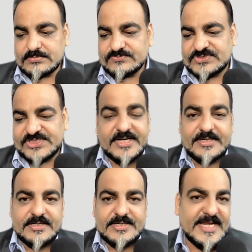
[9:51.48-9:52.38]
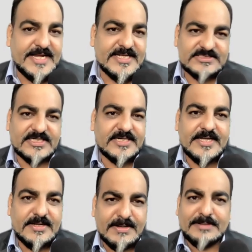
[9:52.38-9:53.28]
sudden need and
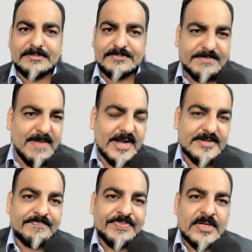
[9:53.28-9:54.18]
sudden demand.